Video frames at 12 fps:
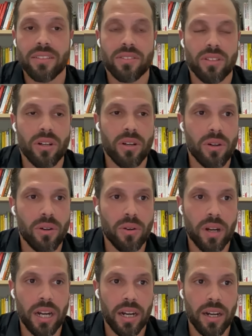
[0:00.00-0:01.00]
So
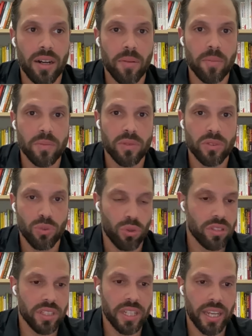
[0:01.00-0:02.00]

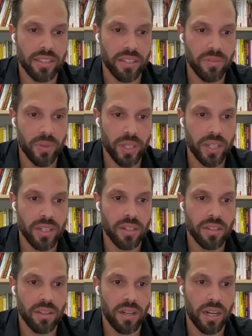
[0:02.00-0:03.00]
sourcing activity,
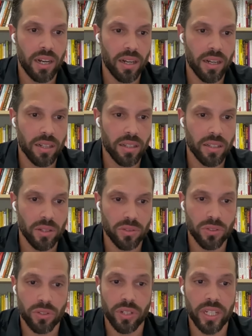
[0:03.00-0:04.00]

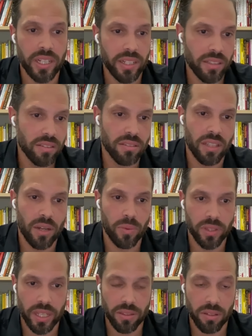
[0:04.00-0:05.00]
screenings
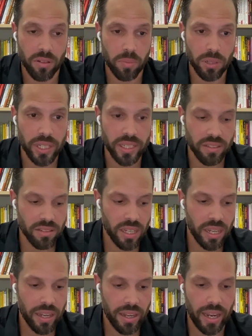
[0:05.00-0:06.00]
that took place,
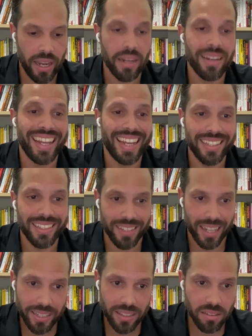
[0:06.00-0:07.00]
and
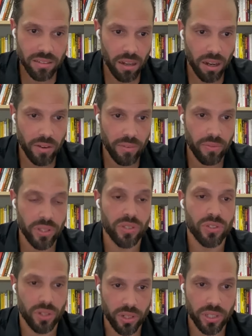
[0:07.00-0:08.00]
insights of the
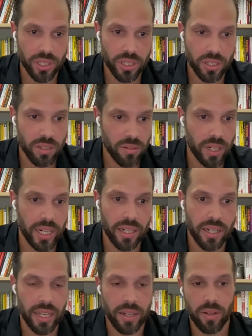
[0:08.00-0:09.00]
search. right?
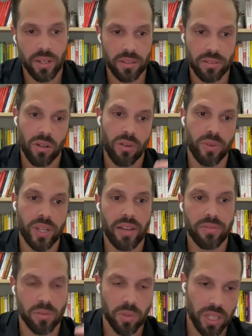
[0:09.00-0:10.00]
And so if we have
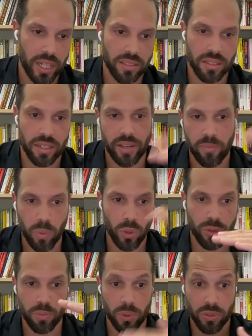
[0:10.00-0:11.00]
some clients that have
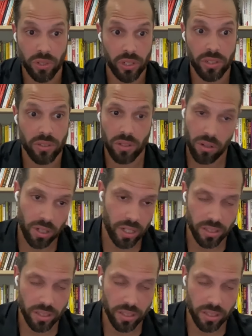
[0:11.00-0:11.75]
multiple searches going on,